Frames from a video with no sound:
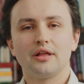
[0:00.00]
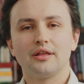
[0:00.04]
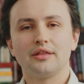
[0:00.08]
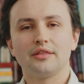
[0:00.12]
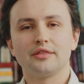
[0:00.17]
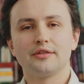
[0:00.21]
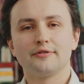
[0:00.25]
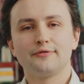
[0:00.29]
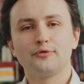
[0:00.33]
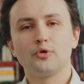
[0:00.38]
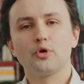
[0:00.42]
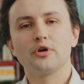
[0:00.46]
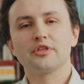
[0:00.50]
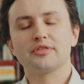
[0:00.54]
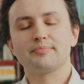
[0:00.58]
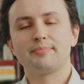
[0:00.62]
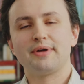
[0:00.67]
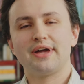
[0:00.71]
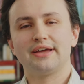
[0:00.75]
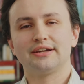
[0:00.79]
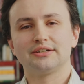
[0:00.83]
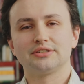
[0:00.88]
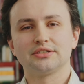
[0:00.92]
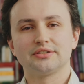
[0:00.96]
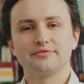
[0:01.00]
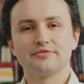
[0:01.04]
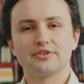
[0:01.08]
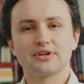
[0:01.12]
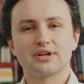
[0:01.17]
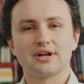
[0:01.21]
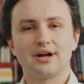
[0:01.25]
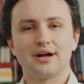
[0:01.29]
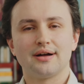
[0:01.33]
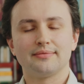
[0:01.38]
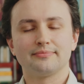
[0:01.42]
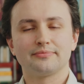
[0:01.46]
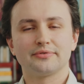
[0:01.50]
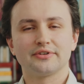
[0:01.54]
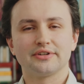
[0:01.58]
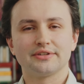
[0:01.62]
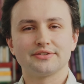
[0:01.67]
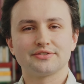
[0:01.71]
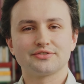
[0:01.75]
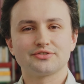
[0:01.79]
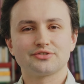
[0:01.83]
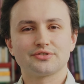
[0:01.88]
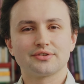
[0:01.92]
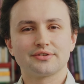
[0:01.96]
The fourth panel of the
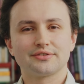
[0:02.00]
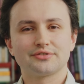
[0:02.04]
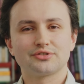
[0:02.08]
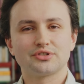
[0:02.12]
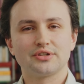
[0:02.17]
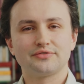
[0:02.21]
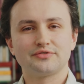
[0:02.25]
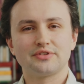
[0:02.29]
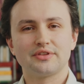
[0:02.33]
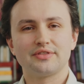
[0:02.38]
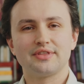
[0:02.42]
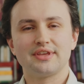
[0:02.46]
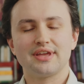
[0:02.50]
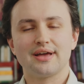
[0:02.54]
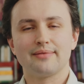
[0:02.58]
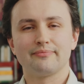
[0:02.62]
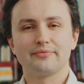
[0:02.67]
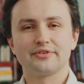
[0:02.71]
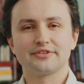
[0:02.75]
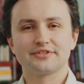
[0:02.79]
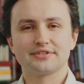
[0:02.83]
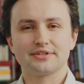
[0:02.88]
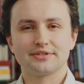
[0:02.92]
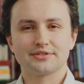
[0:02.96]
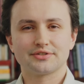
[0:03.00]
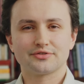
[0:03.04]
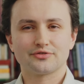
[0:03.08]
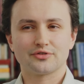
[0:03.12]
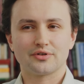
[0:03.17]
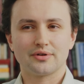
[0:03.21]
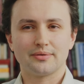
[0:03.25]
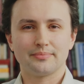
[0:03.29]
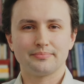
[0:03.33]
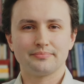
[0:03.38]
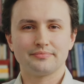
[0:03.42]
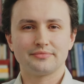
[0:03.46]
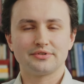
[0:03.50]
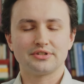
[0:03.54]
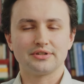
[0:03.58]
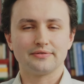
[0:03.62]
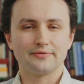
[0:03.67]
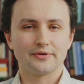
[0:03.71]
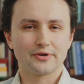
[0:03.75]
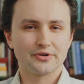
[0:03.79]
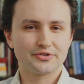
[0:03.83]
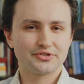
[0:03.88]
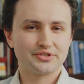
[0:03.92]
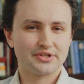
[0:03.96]
conference shifted the emphasis from
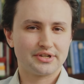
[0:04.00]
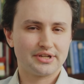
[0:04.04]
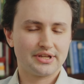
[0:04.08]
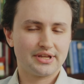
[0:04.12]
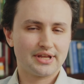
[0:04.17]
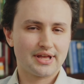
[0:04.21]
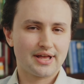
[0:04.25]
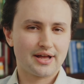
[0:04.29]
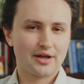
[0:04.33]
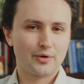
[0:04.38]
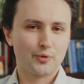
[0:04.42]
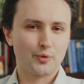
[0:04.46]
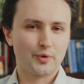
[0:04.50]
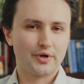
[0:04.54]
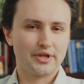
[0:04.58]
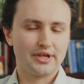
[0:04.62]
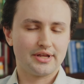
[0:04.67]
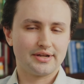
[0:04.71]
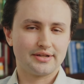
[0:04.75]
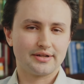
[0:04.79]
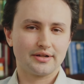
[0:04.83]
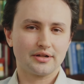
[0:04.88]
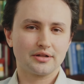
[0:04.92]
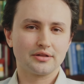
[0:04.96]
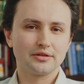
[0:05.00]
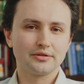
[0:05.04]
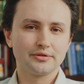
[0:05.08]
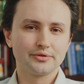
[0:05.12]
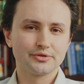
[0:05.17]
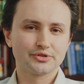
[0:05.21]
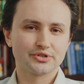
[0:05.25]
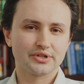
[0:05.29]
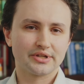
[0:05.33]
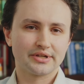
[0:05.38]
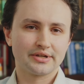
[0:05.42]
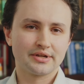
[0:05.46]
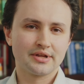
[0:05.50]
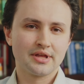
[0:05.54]
diversity, equity, and inclusion